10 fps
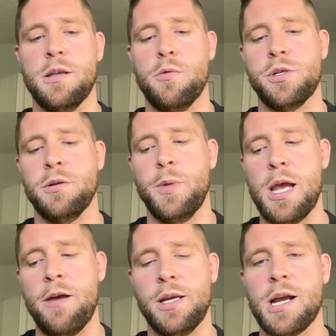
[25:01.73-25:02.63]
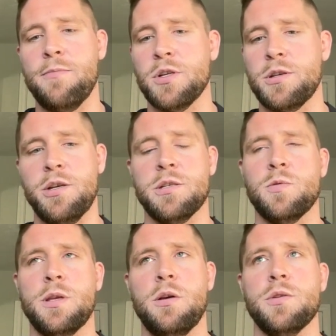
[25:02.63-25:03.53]
that we shouldn't be having conversations
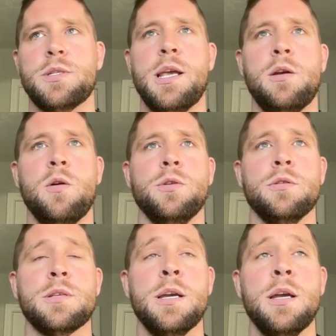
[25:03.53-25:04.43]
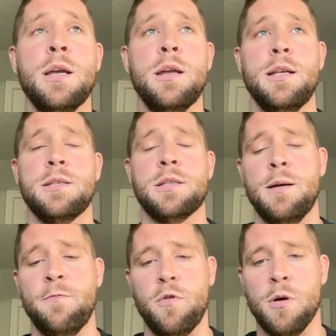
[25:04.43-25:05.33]
with all those stakeholders in
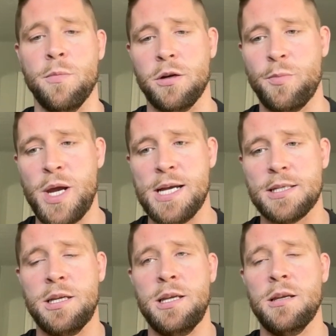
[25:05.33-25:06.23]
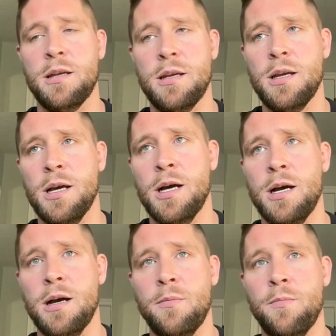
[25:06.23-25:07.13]
some form or capacity,
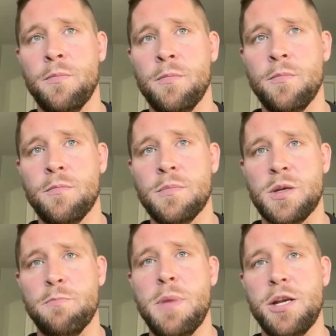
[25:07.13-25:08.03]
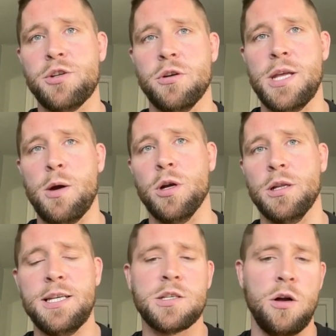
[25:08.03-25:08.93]
um, to make sure that we're at
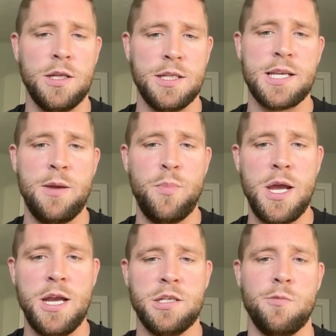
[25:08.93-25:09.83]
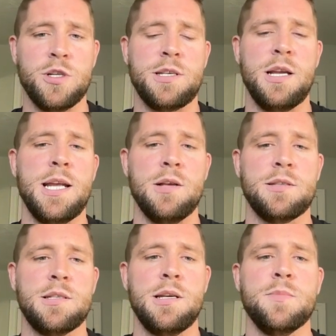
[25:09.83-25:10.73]
least all on the same page and that we're setting out
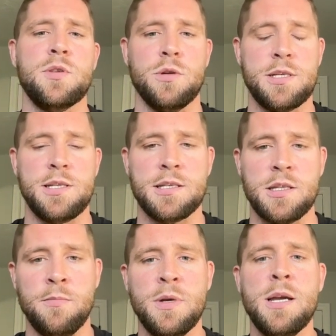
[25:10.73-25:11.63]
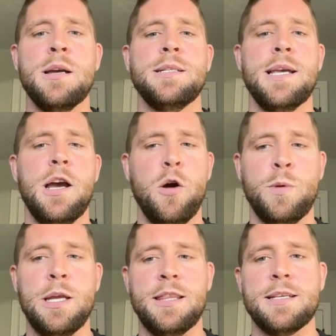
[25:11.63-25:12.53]
some sort of system to
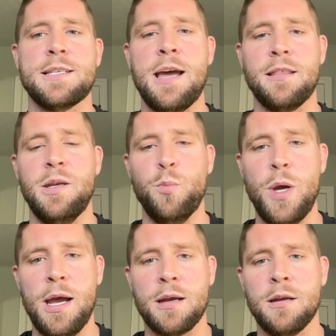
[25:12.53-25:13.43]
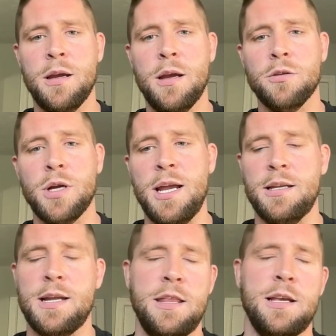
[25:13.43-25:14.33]
help get this athlete back, right?
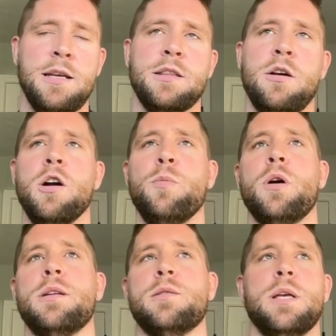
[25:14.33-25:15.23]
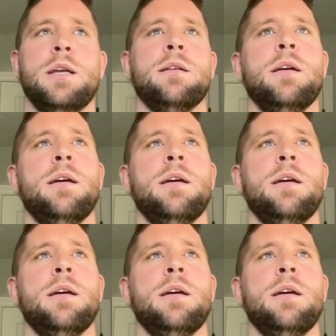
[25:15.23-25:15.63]
And I think like the hard part is like